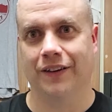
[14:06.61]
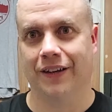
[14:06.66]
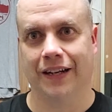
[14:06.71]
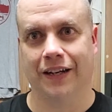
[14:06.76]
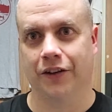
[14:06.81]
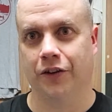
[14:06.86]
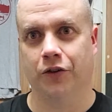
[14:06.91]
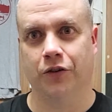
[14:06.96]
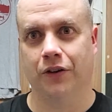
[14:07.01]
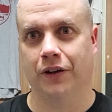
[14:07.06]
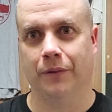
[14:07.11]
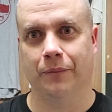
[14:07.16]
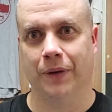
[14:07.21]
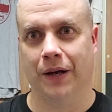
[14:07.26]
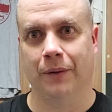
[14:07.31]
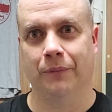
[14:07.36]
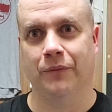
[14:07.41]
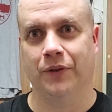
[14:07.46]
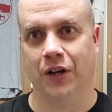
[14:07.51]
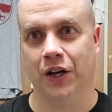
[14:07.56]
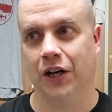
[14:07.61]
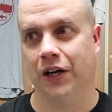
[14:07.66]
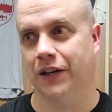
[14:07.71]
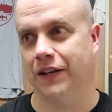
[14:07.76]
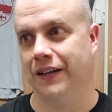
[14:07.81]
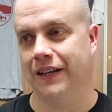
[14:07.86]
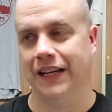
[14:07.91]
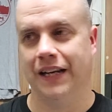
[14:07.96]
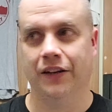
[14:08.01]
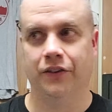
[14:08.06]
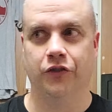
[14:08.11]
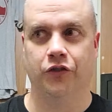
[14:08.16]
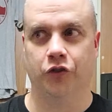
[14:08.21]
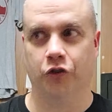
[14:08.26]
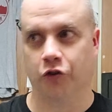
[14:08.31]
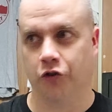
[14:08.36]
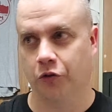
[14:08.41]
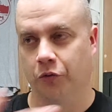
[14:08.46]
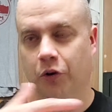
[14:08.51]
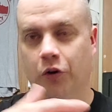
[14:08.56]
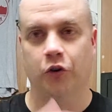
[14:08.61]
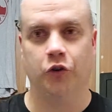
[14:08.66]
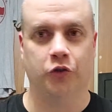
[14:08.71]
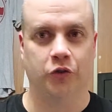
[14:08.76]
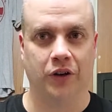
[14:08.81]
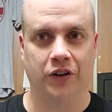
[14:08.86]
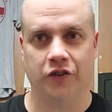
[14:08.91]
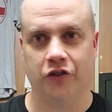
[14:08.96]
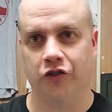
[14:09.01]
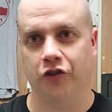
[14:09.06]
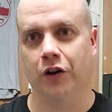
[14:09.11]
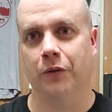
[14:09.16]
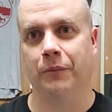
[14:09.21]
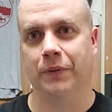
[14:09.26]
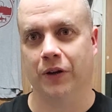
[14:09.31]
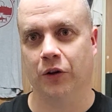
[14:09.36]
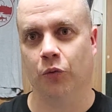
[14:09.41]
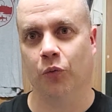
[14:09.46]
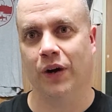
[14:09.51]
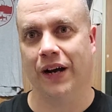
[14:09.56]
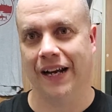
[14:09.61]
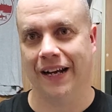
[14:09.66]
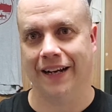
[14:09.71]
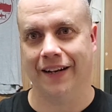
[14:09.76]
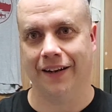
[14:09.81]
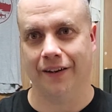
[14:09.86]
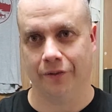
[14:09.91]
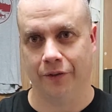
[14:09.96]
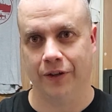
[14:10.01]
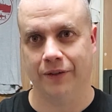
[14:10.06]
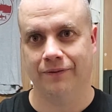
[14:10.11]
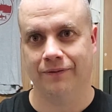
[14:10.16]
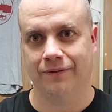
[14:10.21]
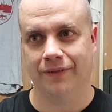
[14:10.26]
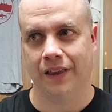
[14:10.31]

Like, you know, I'm I'm done. And then Sir Sharon tries to jump in the way of it.